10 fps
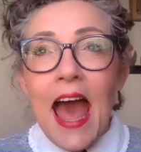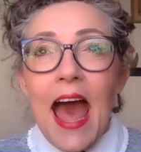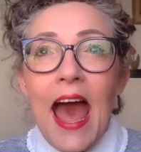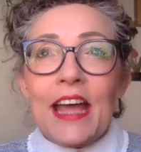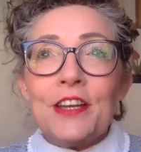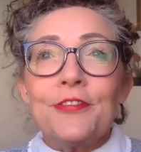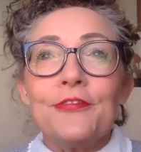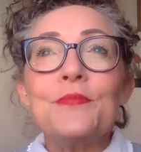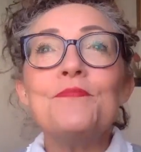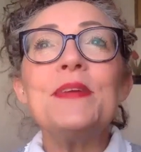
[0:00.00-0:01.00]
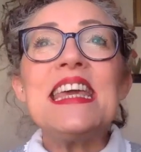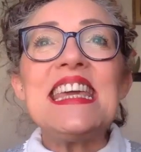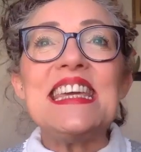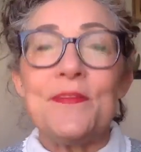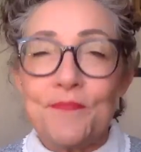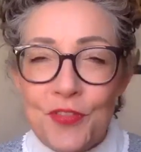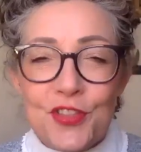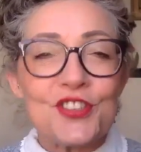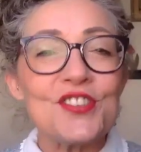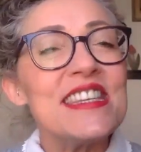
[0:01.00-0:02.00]
And for me,
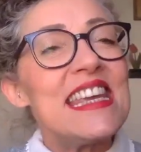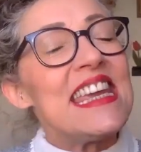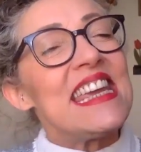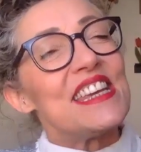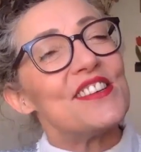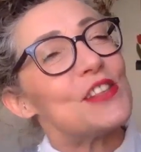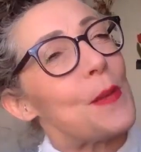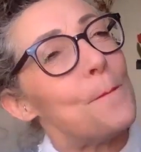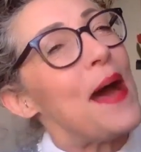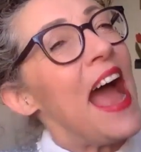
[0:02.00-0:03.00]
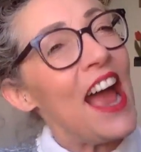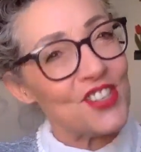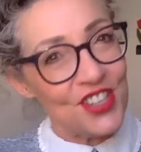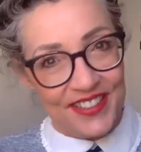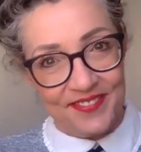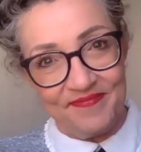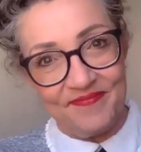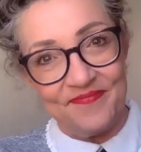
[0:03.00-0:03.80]
the sea is the passion